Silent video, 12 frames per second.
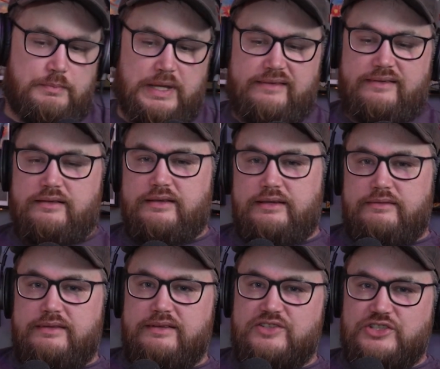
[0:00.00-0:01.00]
basically
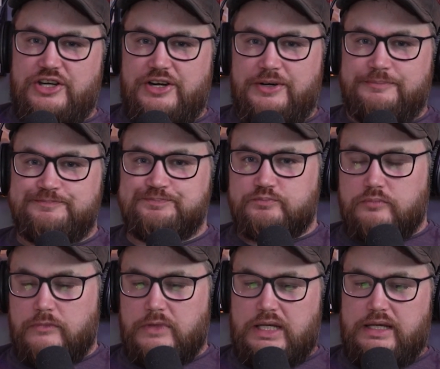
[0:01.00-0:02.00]
this chair
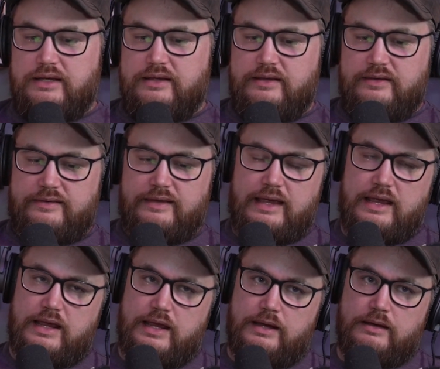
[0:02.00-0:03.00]
is
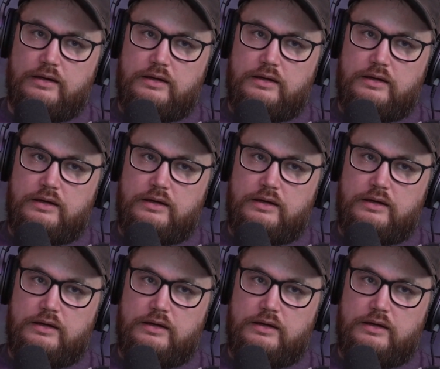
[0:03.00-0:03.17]
it's